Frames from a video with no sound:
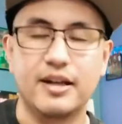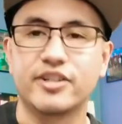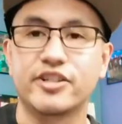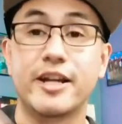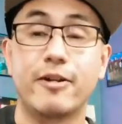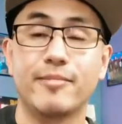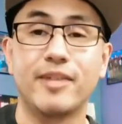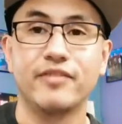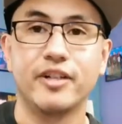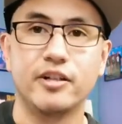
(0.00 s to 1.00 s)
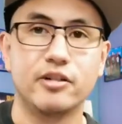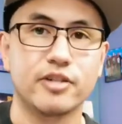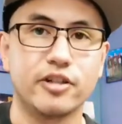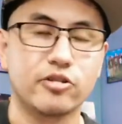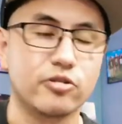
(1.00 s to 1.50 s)
sharing my
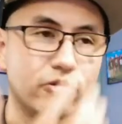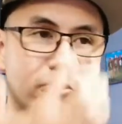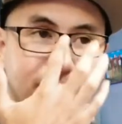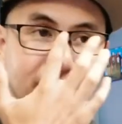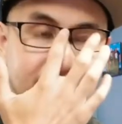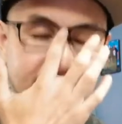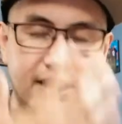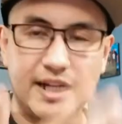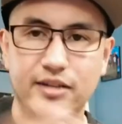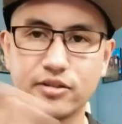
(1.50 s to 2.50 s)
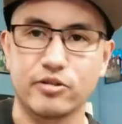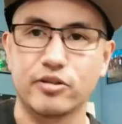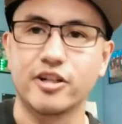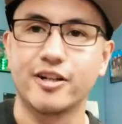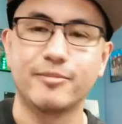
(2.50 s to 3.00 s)
videos on your social media accounts, or
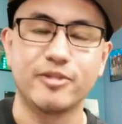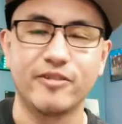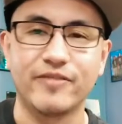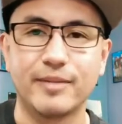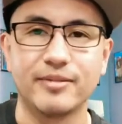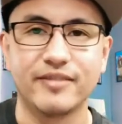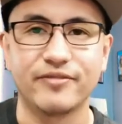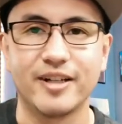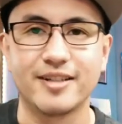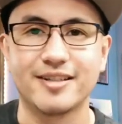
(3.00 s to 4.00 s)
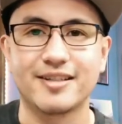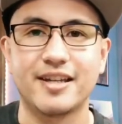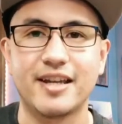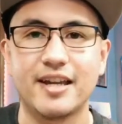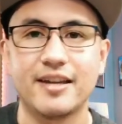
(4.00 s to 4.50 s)
sharing them with your family and friends, and
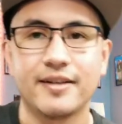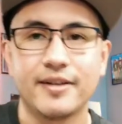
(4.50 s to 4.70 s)
say, hey.